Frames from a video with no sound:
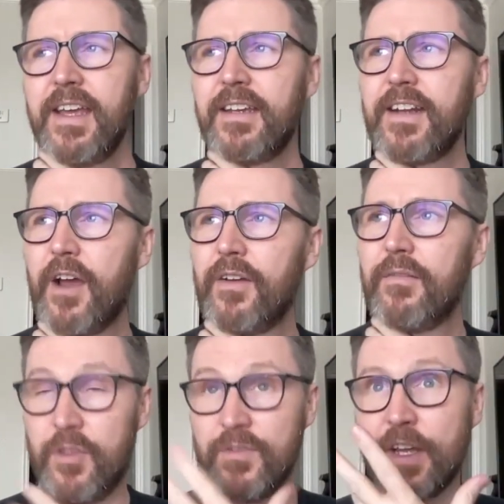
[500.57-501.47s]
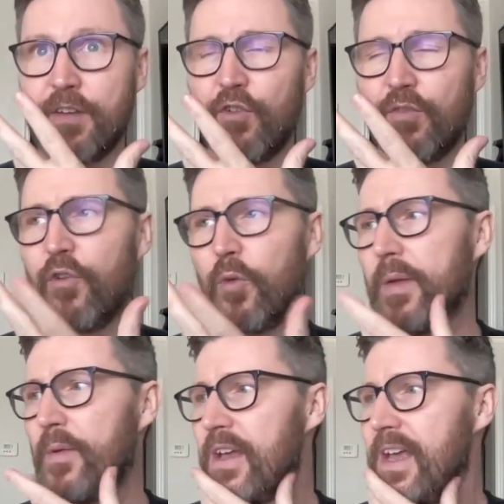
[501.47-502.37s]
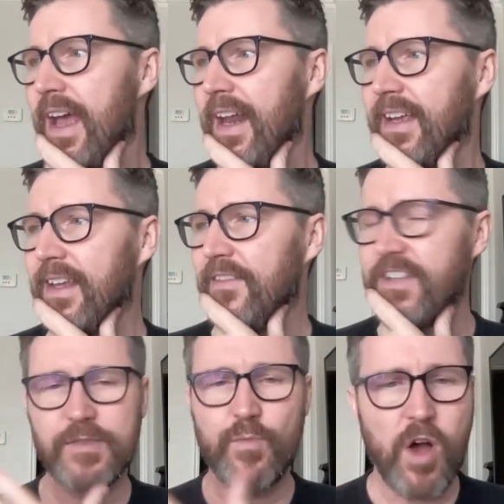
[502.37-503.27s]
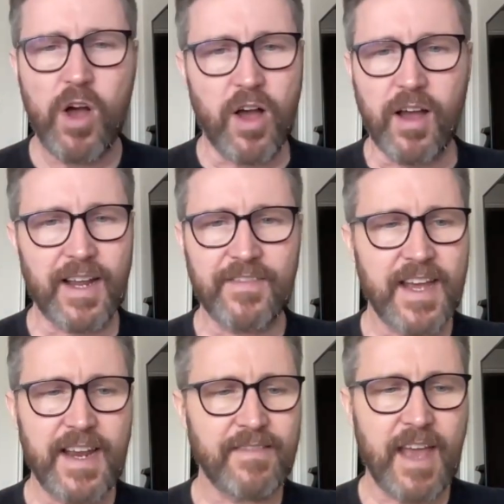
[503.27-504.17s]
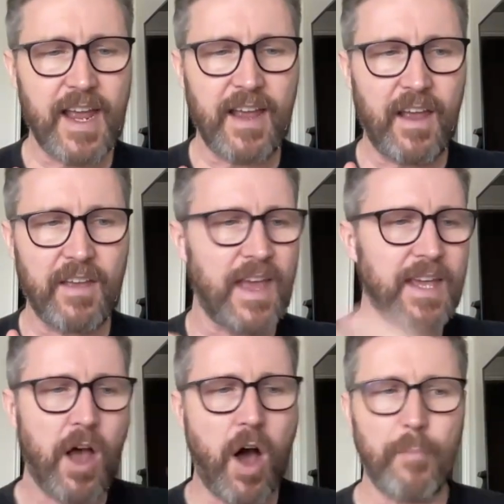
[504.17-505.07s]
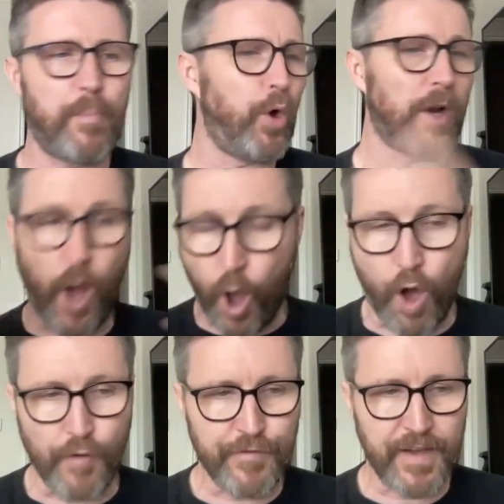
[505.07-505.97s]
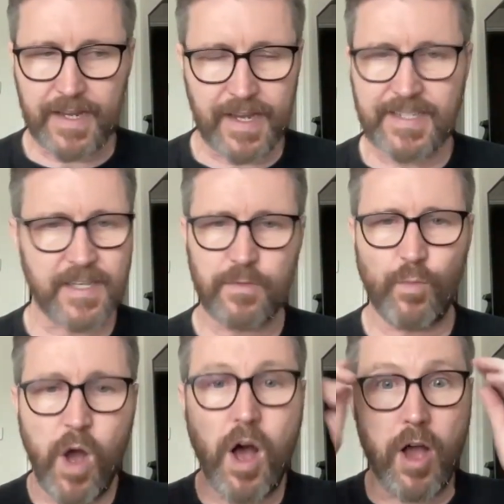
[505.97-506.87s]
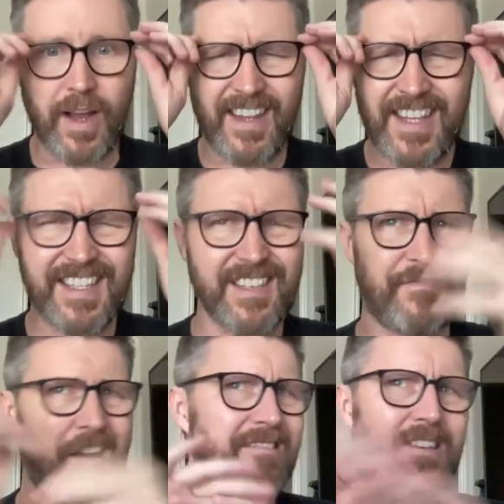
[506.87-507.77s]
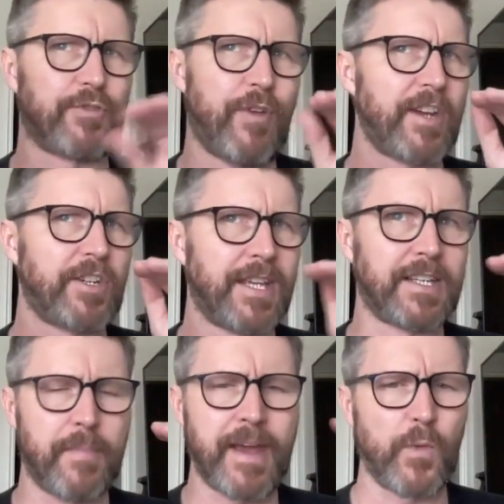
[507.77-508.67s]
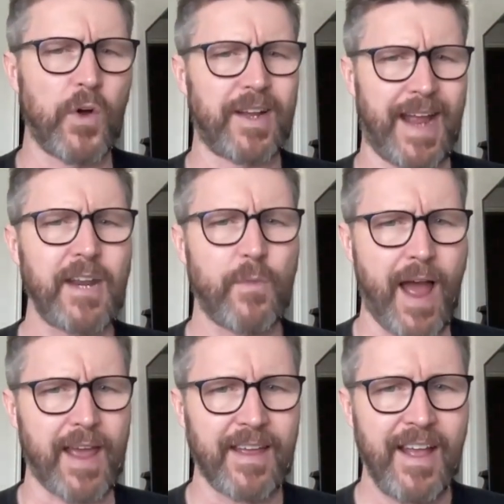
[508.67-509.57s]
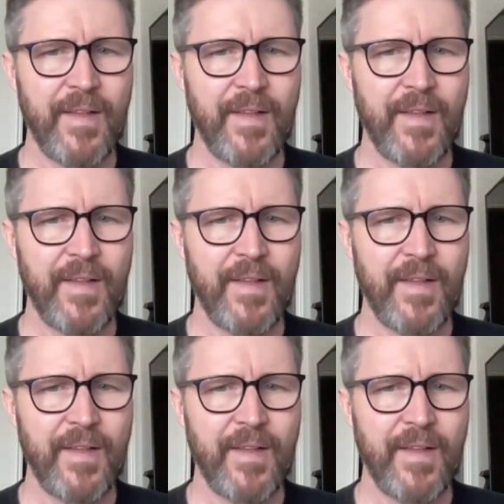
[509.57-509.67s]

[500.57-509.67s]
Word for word: You know, well, there is only four people. Like, if it doesn't work, if they can't pull it off, it doesn't work. And this is a very strange thing to make work anyway.